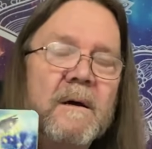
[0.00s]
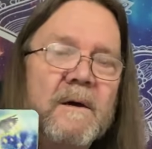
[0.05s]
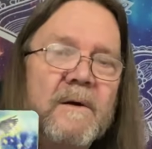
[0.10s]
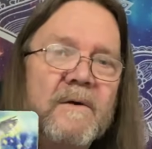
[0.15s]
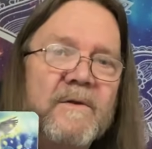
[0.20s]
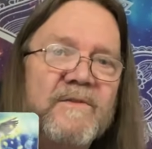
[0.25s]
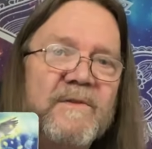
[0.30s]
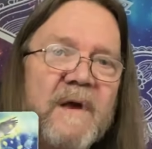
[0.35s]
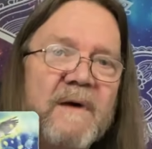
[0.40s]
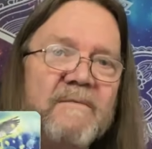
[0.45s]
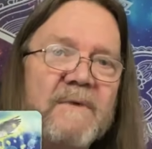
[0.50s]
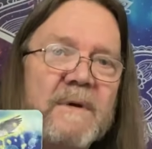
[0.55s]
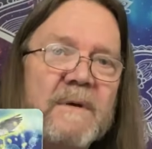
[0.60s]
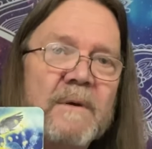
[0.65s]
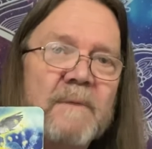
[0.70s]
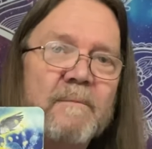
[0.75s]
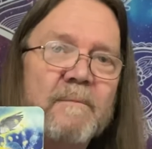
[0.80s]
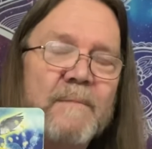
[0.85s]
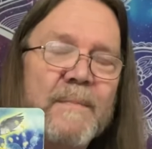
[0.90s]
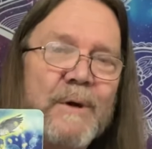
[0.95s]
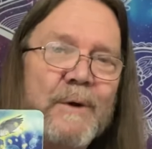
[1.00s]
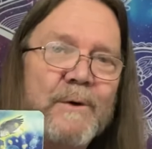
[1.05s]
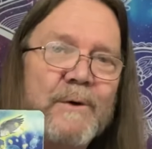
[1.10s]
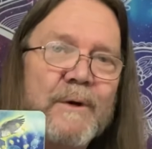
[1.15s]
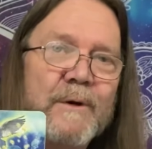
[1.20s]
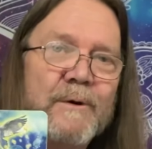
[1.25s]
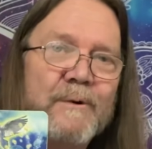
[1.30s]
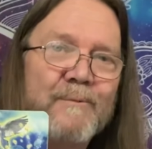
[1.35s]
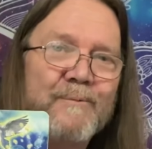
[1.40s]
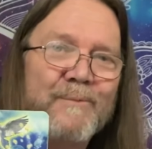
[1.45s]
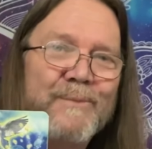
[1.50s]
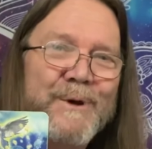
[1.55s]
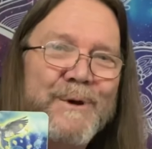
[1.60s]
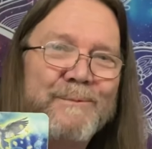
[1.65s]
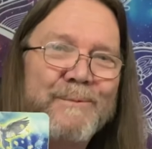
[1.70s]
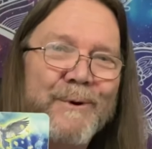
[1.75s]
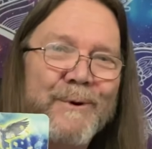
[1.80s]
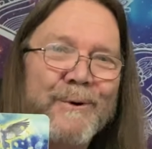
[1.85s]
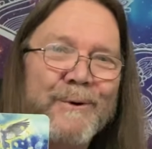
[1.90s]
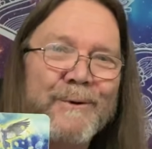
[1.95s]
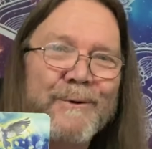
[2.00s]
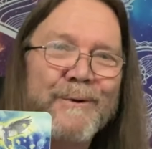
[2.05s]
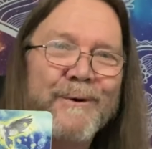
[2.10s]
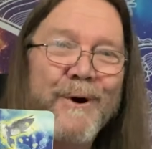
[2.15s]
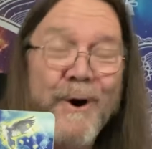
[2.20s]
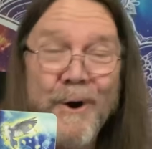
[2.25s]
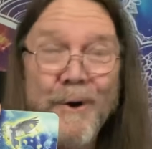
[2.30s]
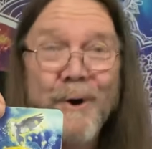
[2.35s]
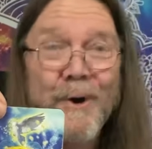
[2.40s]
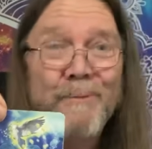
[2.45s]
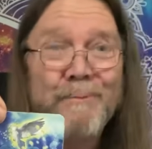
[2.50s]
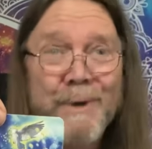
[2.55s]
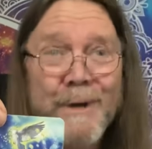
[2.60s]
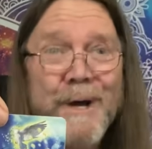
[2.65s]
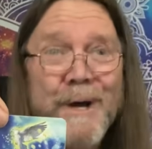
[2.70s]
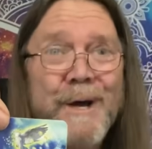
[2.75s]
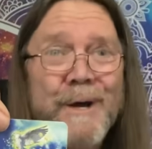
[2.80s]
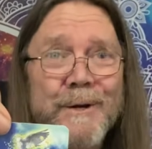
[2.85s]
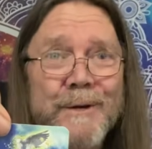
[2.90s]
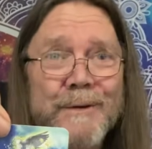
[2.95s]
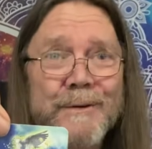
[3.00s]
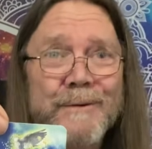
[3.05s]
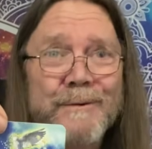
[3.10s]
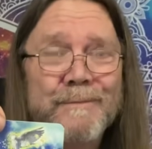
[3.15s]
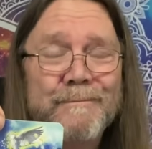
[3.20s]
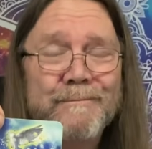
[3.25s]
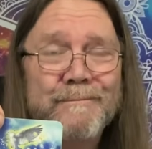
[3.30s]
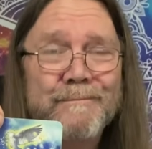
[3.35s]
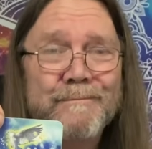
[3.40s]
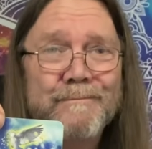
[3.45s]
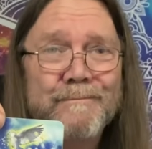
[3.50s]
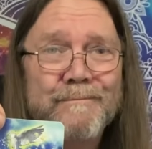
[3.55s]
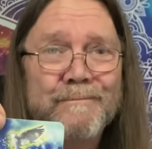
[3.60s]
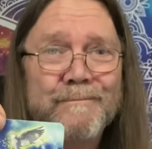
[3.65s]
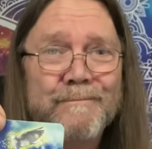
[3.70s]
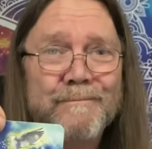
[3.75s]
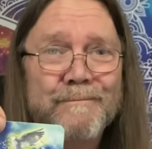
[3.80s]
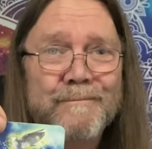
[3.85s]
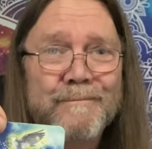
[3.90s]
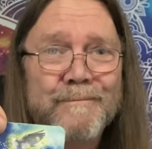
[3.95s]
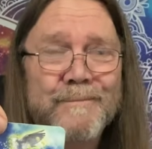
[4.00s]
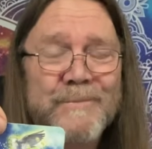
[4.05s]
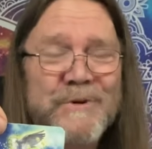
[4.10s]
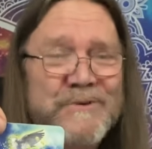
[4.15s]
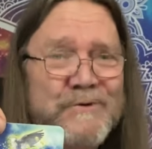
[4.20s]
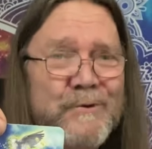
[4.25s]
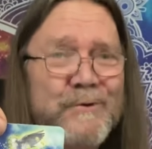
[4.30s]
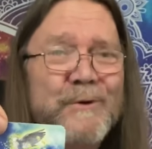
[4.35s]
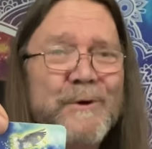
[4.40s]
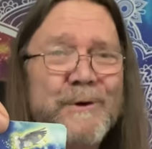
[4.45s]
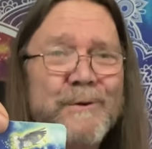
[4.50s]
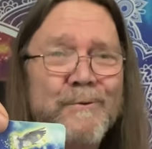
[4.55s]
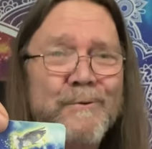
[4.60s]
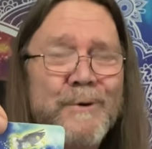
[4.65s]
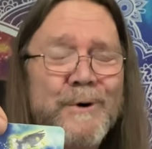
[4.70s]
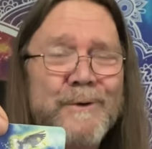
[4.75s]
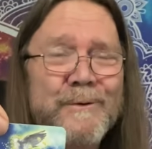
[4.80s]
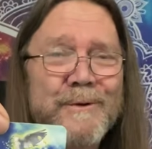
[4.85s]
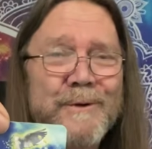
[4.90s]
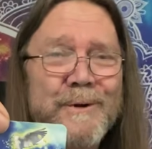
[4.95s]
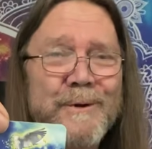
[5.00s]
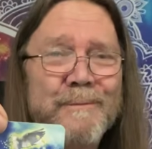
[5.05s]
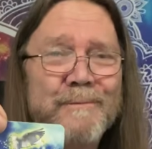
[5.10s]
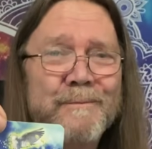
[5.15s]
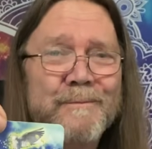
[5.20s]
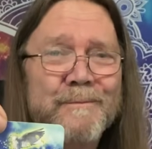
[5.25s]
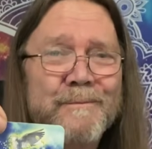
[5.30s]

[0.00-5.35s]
Seven billion people on our planet surely one of them.